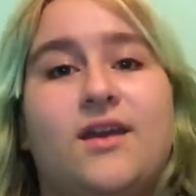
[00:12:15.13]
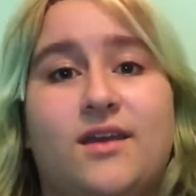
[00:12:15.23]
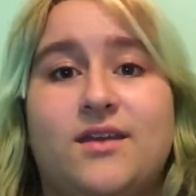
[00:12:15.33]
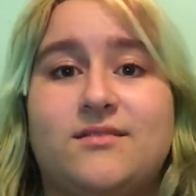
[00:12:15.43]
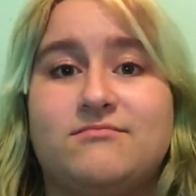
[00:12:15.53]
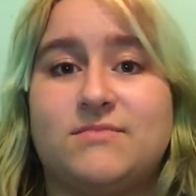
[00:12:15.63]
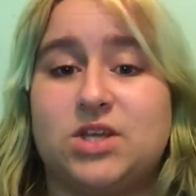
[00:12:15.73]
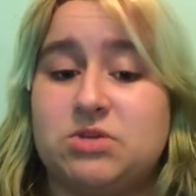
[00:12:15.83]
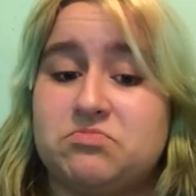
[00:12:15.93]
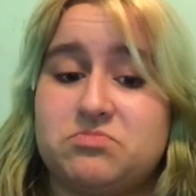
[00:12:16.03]
and
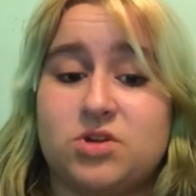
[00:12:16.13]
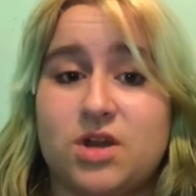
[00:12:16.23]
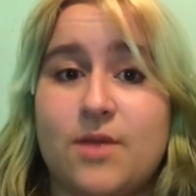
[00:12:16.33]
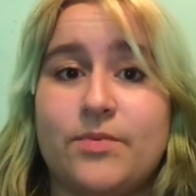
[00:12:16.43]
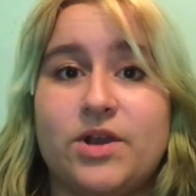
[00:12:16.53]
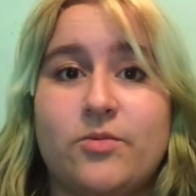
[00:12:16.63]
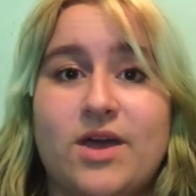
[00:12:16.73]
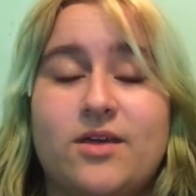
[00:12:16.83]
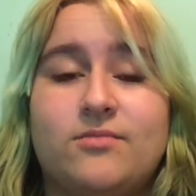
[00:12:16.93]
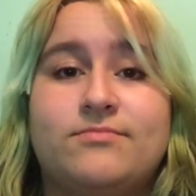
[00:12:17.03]
it turned out pretty
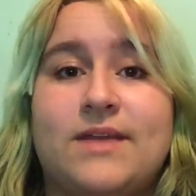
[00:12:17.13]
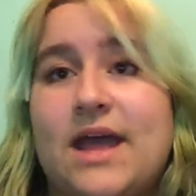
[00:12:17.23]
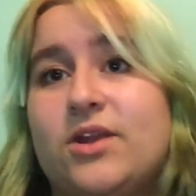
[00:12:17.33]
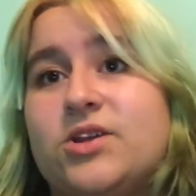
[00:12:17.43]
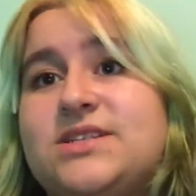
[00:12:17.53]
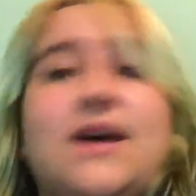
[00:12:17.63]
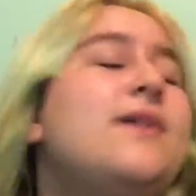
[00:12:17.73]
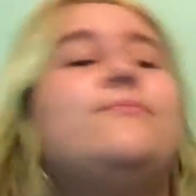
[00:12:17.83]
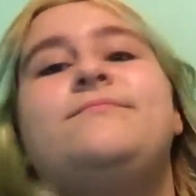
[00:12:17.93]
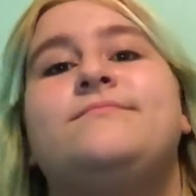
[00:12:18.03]
well. Had a good time.
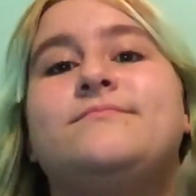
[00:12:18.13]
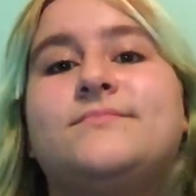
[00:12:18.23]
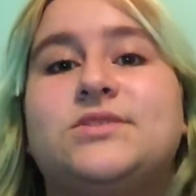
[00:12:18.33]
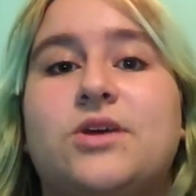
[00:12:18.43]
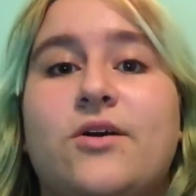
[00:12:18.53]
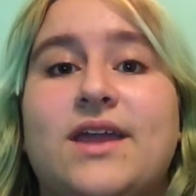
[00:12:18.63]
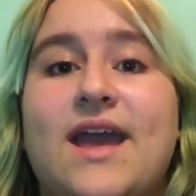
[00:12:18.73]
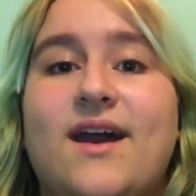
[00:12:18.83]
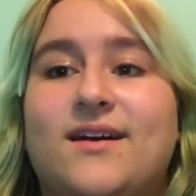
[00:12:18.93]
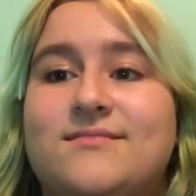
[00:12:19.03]
So,
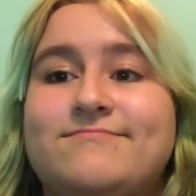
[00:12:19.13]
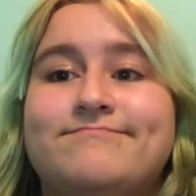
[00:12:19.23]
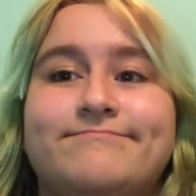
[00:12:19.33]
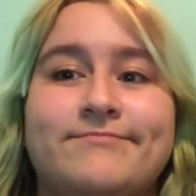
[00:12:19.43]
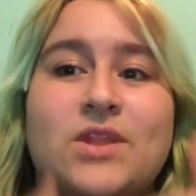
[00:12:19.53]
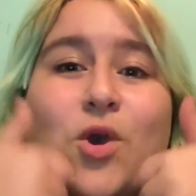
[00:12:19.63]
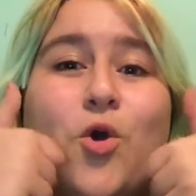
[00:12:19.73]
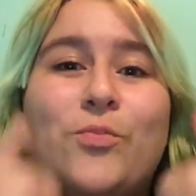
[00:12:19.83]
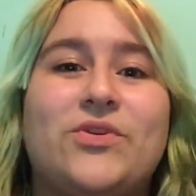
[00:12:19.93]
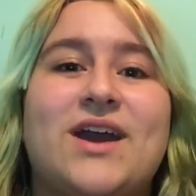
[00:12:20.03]
yeah.
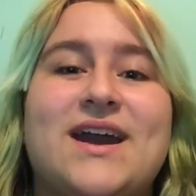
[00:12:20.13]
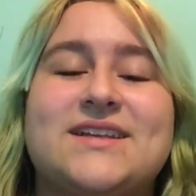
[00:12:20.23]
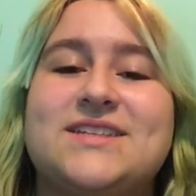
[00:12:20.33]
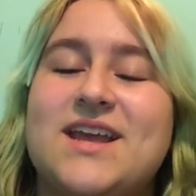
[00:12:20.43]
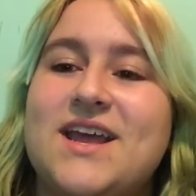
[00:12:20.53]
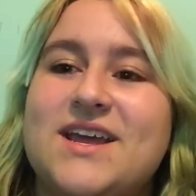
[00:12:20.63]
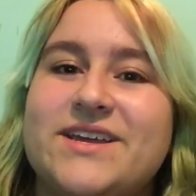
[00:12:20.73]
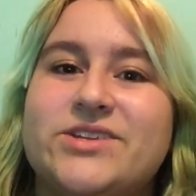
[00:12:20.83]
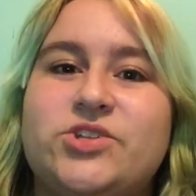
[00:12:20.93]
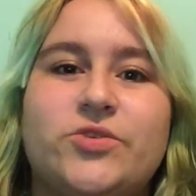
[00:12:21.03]
Hope you guys
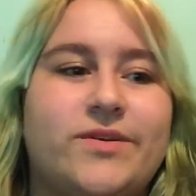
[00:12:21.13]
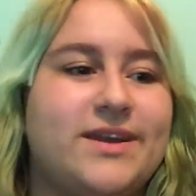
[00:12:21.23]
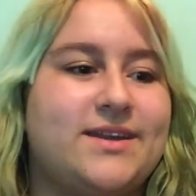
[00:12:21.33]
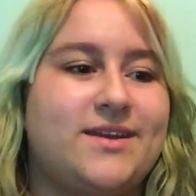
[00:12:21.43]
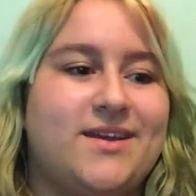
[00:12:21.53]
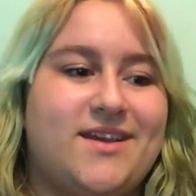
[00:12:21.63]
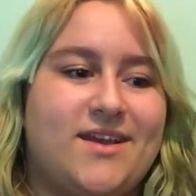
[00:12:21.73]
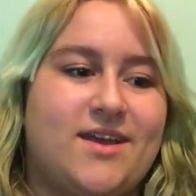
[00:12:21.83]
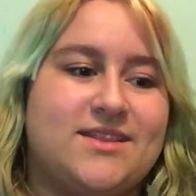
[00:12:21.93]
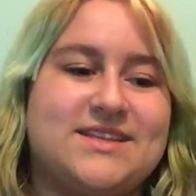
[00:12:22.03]
enjoyed
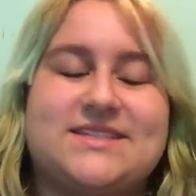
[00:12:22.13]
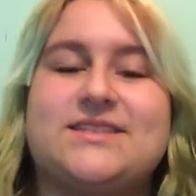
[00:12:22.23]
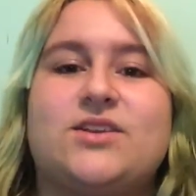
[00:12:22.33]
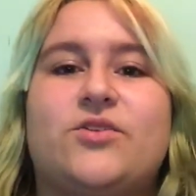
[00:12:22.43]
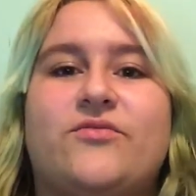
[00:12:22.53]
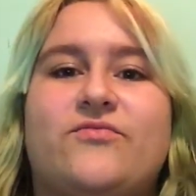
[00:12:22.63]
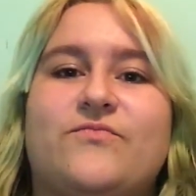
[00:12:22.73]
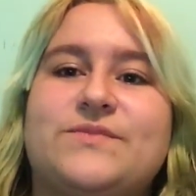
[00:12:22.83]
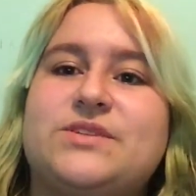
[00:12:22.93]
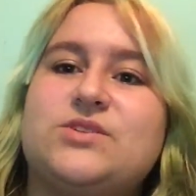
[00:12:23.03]
this little
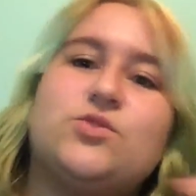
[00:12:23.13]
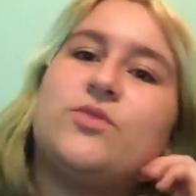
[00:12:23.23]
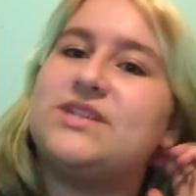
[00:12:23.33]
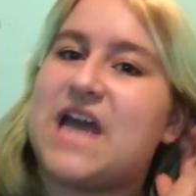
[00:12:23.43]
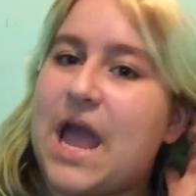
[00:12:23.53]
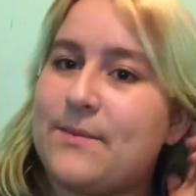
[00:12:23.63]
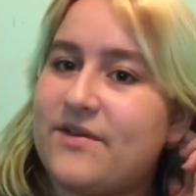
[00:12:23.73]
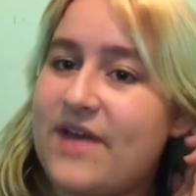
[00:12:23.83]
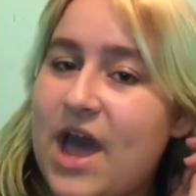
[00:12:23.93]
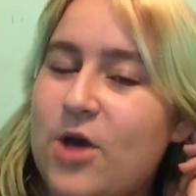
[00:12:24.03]
story time
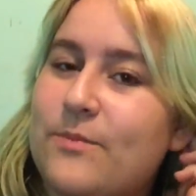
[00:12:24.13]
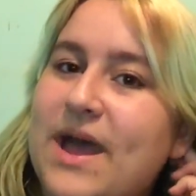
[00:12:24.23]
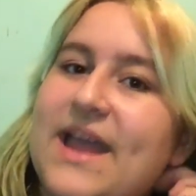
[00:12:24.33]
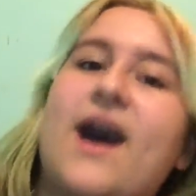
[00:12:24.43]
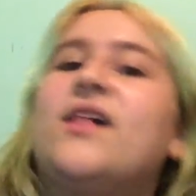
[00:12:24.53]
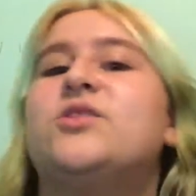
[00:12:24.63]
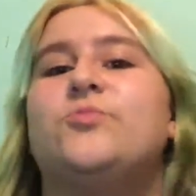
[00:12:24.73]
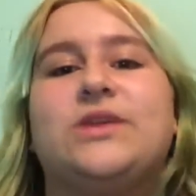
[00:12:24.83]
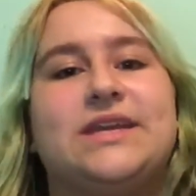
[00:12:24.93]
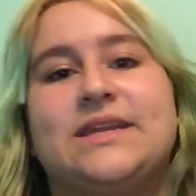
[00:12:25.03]
of how my
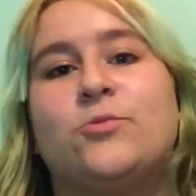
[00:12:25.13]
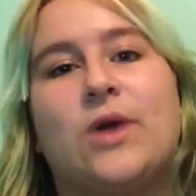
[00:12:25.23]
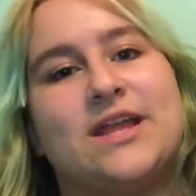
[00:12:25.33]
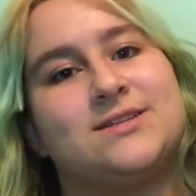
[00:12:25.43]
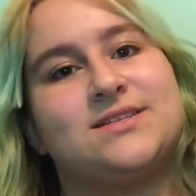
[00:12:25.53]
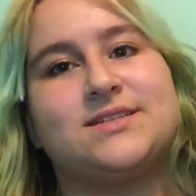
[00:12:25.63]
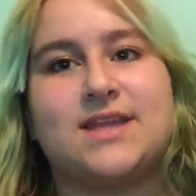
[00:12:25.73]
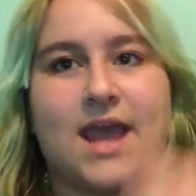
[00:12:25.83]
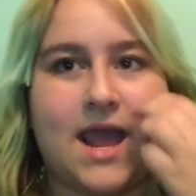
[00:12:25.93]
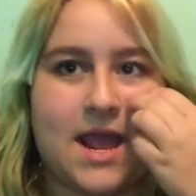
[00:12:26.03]
Halloween went.
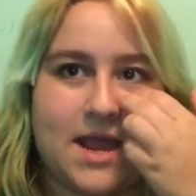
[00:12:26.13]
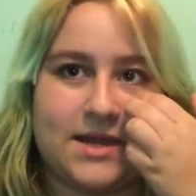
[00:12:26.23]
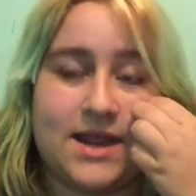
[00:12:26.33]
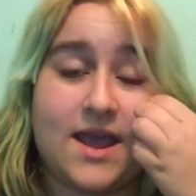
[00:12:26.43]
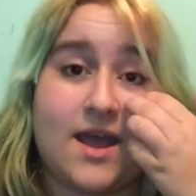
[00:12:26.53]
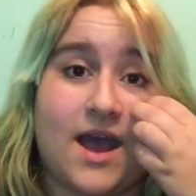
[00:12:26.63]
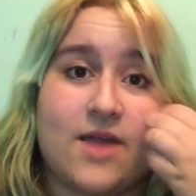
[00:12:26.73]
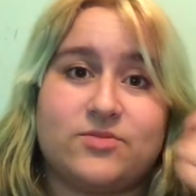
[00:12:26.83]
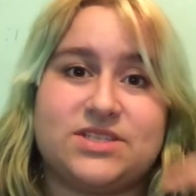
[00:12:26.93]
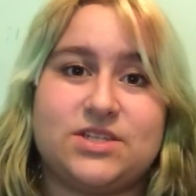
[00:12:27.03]
And, yeah,
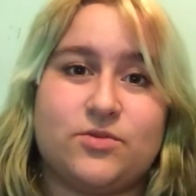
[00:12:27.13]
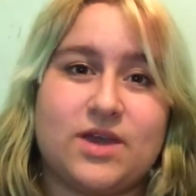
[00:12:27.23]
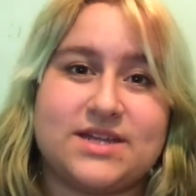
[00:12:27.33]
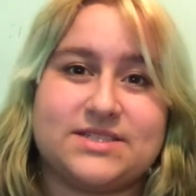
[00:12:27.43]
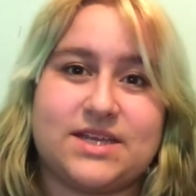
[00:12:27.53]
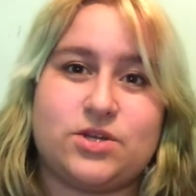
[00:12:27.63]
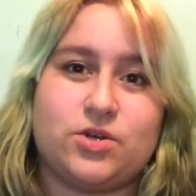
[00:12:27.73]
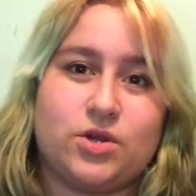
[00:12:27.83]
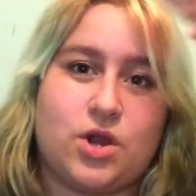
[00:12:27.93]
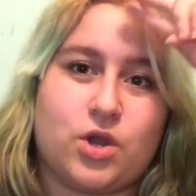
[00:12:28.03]
I will see you guys
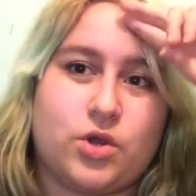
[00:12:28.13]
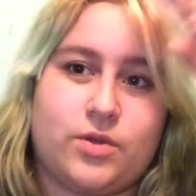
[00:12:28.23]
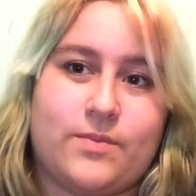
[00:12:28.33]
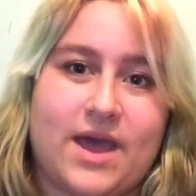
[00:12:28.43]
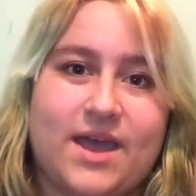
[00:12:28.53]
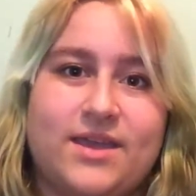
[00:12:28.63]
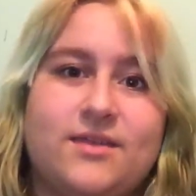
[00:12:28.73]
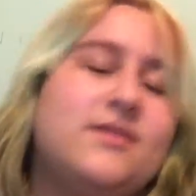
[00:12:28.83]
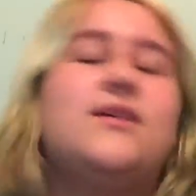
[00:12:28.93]
later. Goodbye.